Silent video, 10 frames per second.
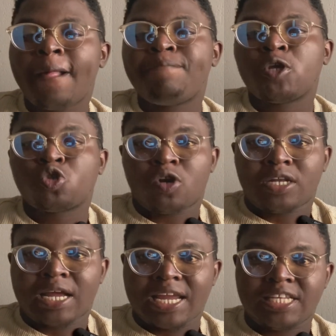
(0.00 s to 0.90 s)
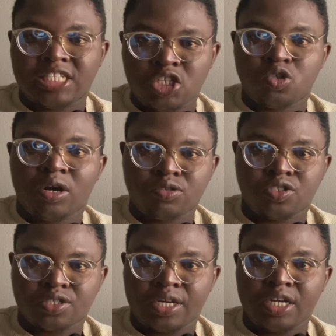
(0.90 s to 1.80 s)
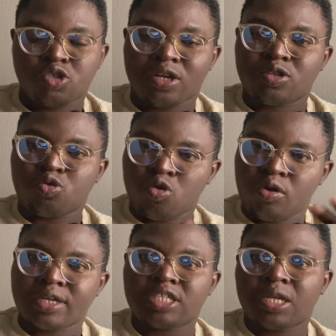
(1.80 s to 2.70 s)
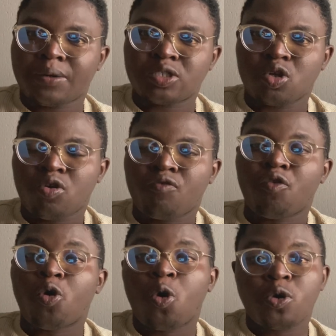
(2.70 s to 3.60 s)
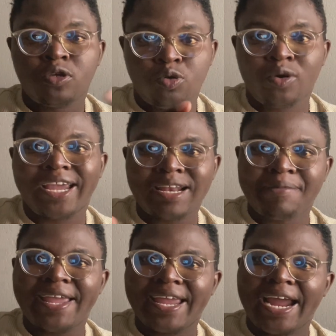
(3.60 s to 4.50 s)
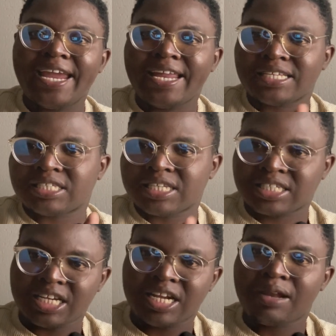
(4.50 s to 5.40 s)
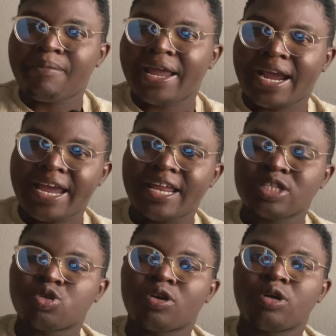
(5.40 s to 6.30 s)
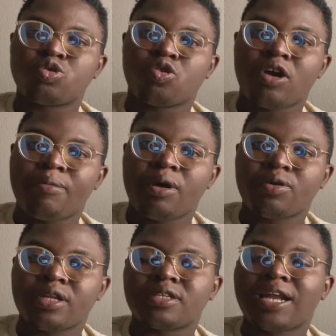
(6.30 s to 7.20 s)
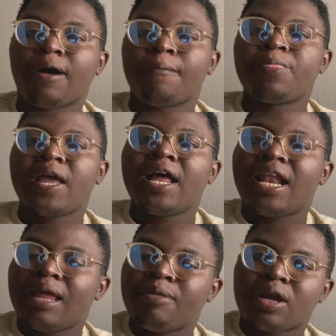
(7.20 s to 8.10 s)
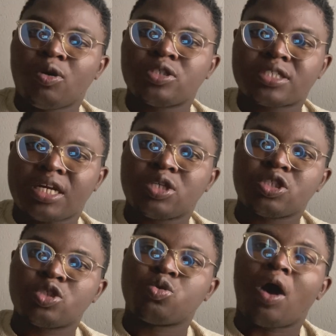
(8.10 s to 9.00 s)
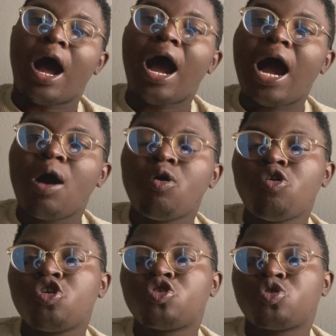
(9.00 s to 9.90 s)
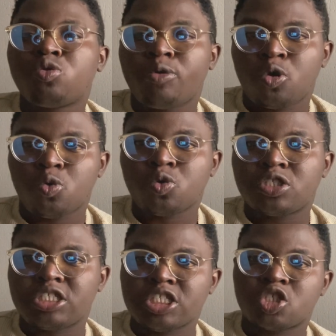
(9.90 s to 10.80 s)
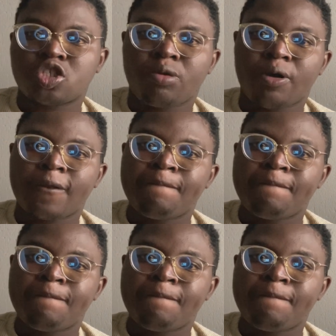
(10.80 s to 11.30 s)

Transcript: so that I can teach you how to trade, so that you know exactly what to look for. You get my guidance, exactly my guidance on how to go about it. Now, let me go straight into how to use this robot